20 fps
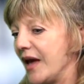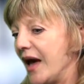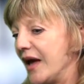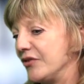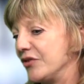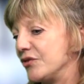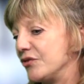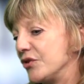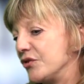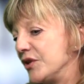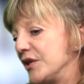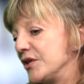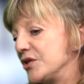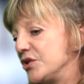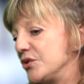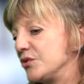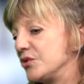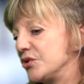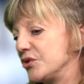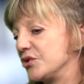And there are things
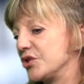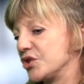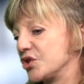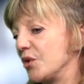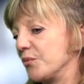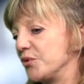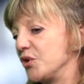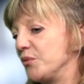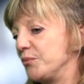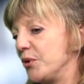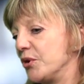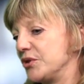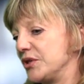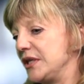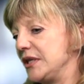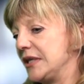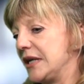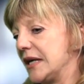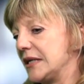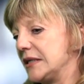you can do to stop your
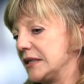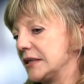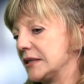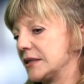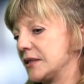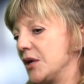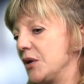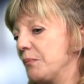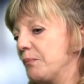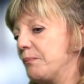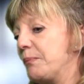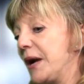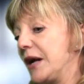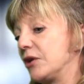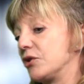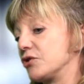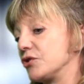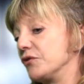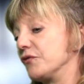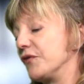body getting so
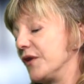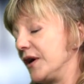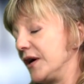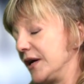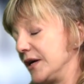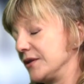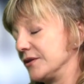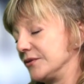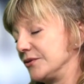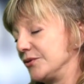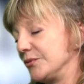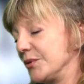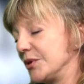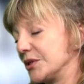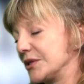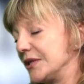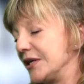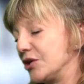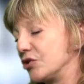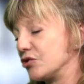petrified,
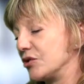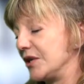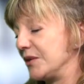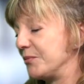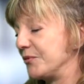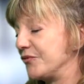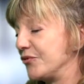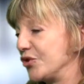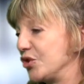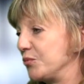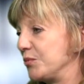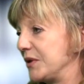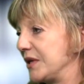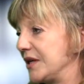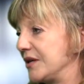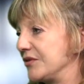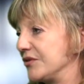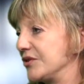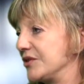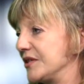almost literally, before you
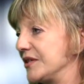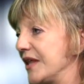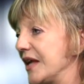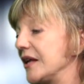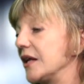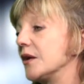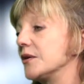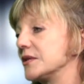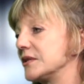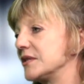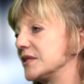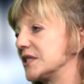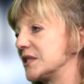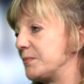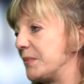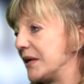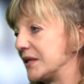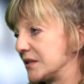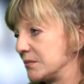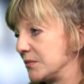begin, that it then goes into
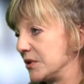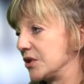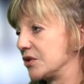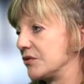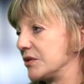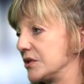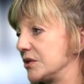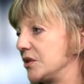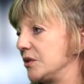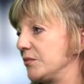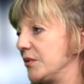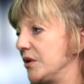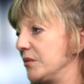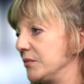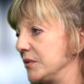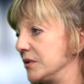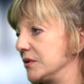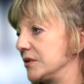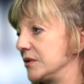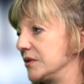spasm at the critical
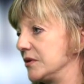moment.